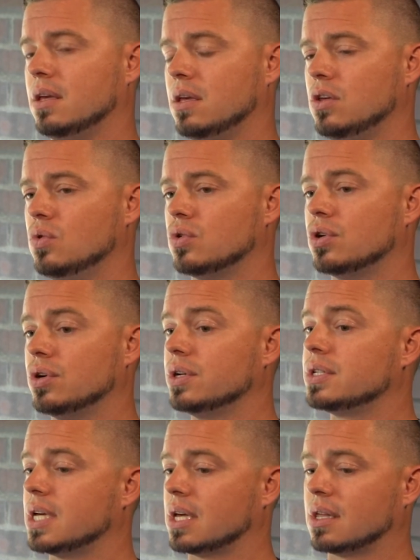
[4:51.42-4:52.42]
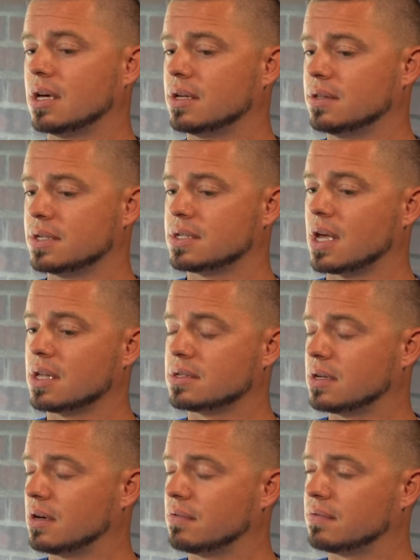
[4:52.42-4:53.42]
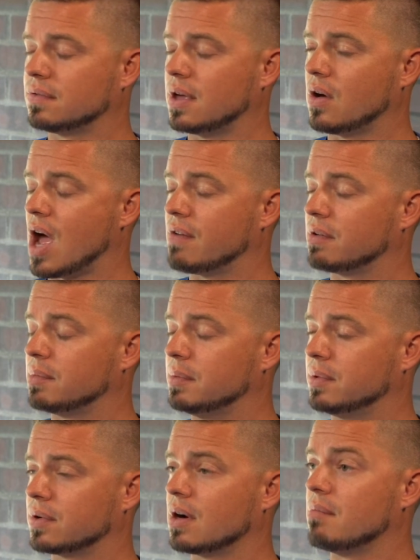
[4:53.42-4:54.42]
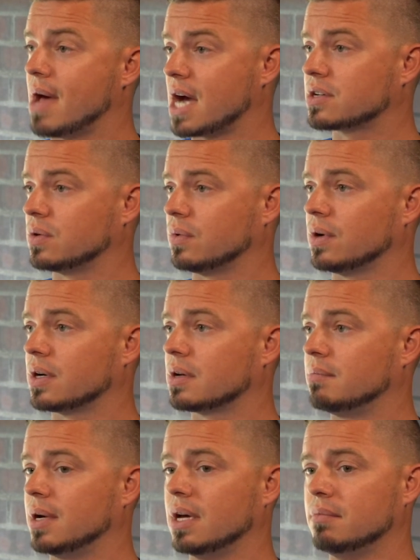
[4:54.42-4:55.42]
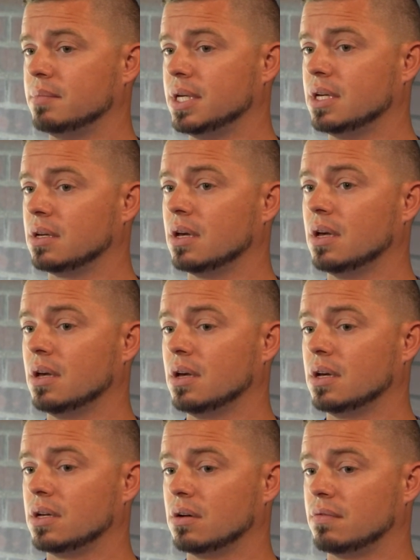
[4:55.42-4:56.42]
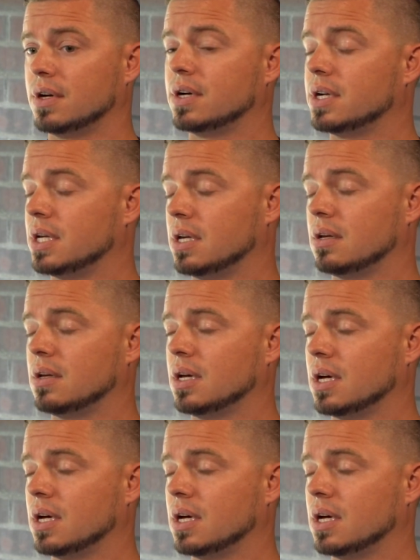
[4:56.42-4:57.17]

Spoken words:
You could take the stance of having people come back to work, but being very